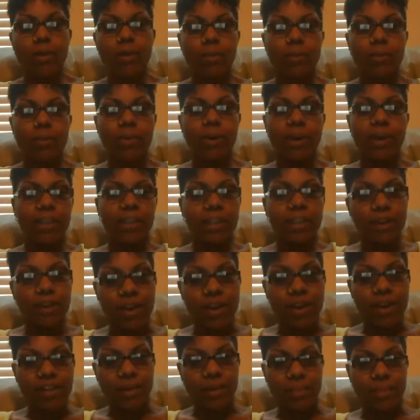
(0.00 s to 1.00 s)
Well, hello
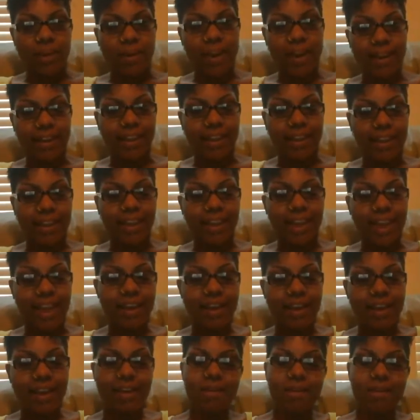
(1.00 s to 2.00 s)
everybody.
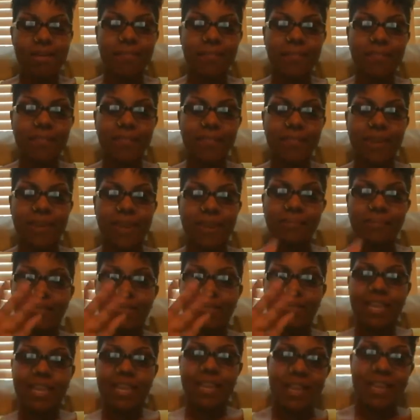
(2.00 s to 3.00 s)
I'm
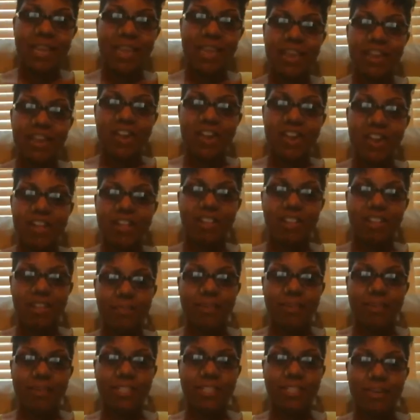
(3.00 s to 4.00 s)
Tammy here in
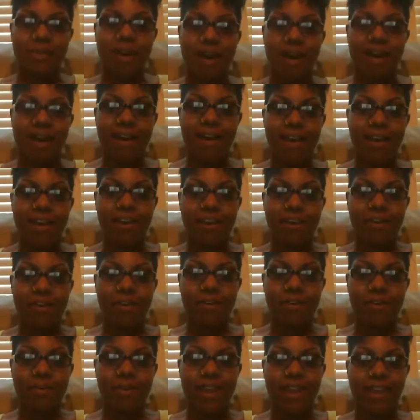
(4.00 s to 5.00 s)
Columbus,
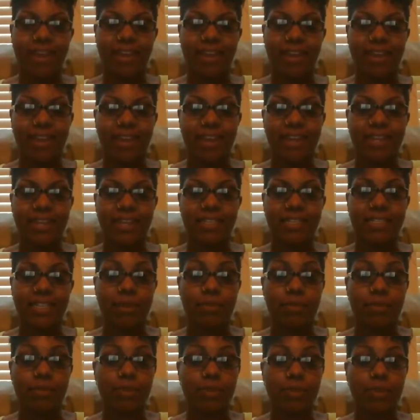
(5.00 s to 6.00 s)
Ohio, and
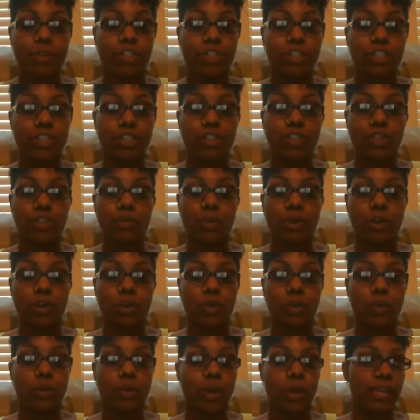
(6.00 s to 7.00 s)
I was going to just do a
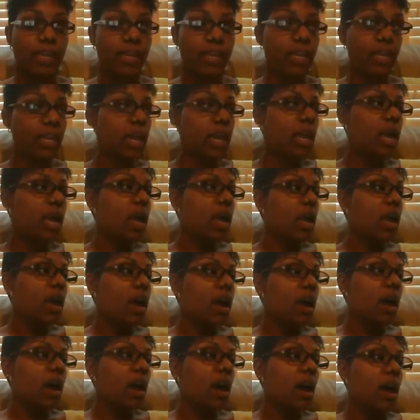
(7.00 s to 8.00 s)
quick
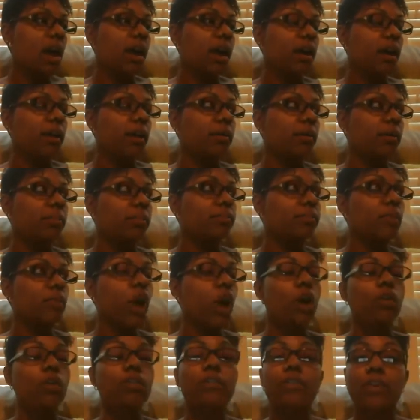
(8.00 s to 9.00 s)

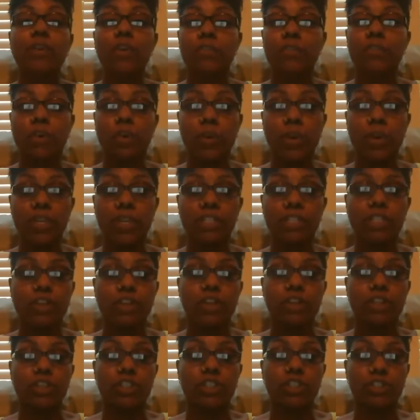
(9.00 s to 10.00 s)
overview of the Quick
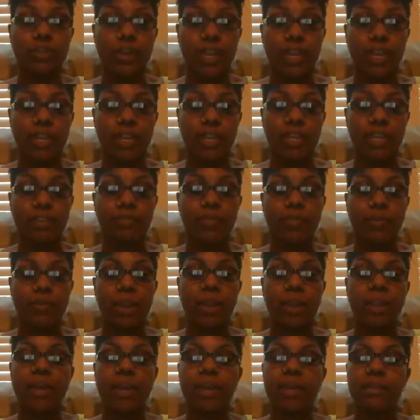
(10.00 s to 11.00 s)
Start training. A
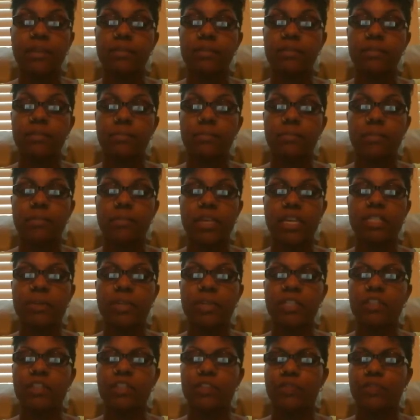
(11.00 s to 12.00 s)
lot,
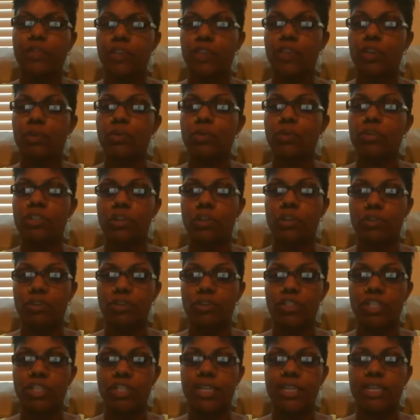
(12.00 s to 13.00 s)
especially for the new
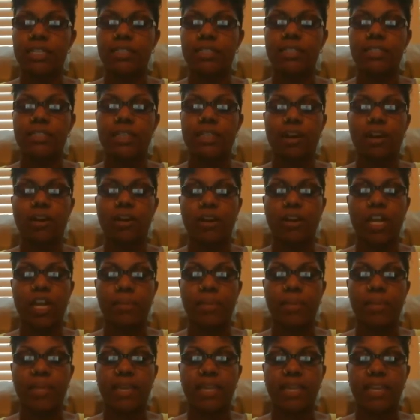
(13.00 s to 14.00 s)
associates that are
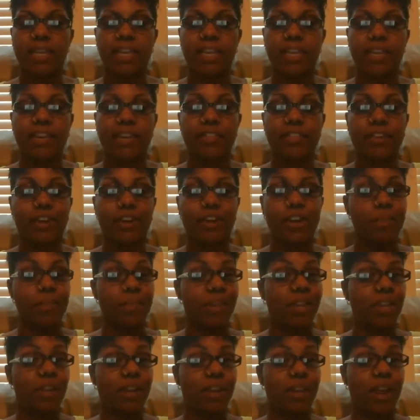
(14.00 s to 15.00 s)
coming in, and they're
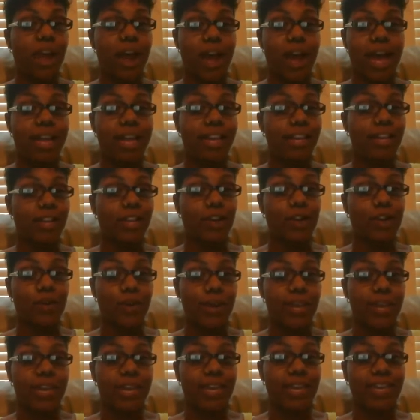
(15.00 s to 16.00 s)
coming in hot and
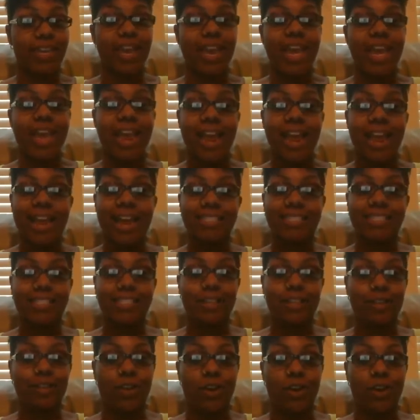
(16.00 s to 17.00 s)
quick. I
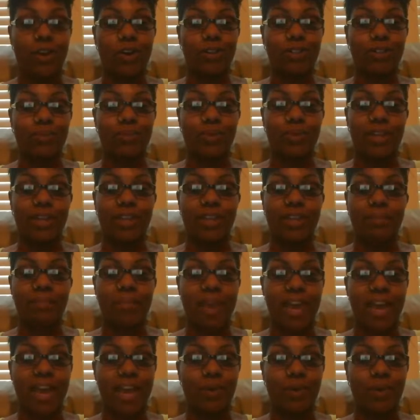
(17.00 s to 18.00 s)
see you all doing
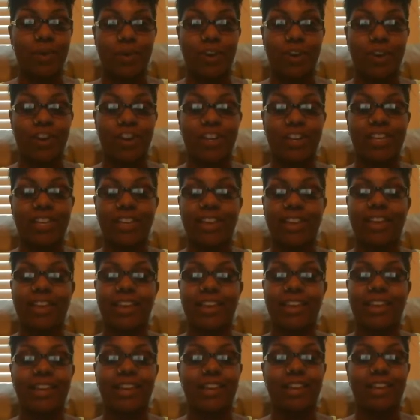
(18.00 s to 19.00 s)
mad work,
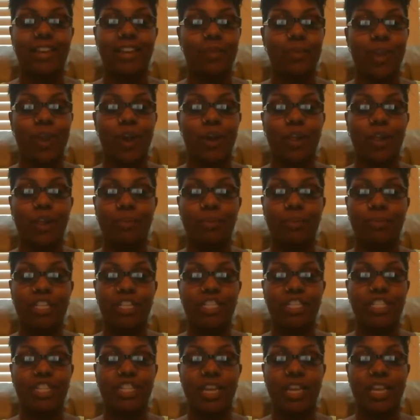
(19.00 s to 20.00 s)
and we all
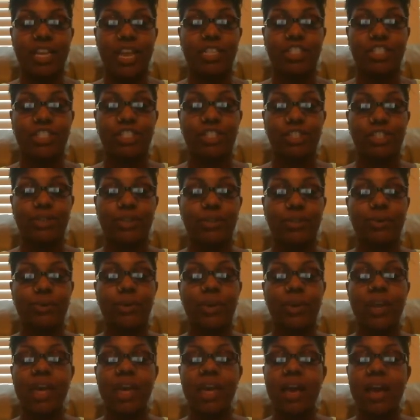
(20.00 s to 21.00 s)
appreciate
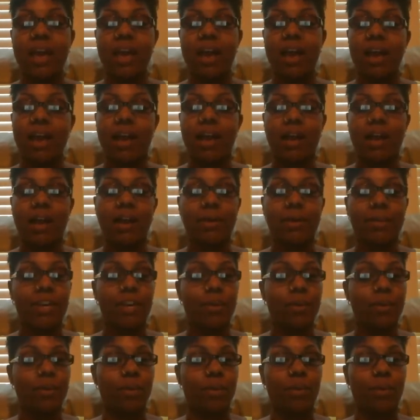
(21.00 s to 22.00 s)
you. I
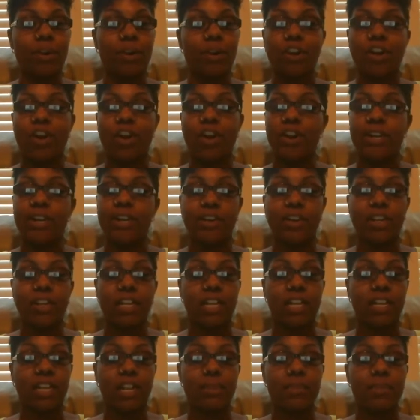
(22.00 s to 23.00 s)
know we're working hard here in
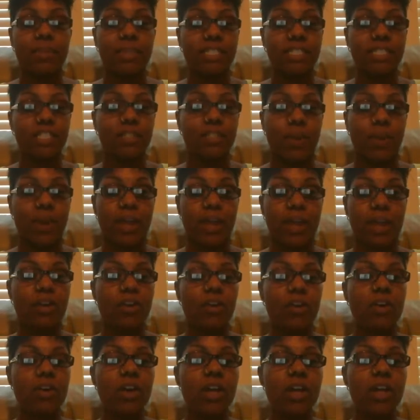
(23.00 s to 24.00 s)
Columbus as
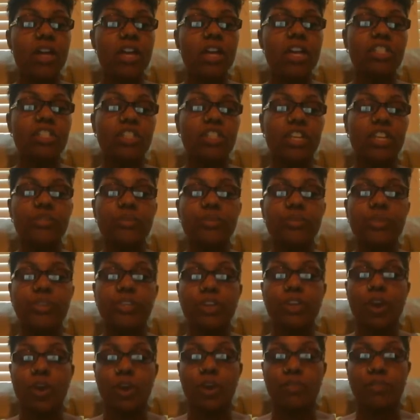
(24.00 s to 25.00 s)
well. So I just wanted
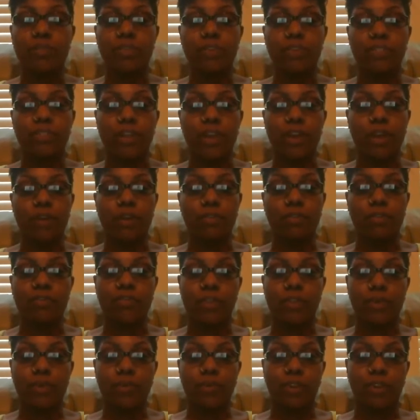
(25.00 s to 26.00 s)
to go over the
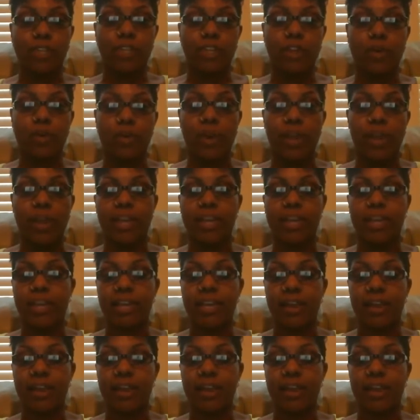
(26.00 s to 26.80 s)
overview really quick.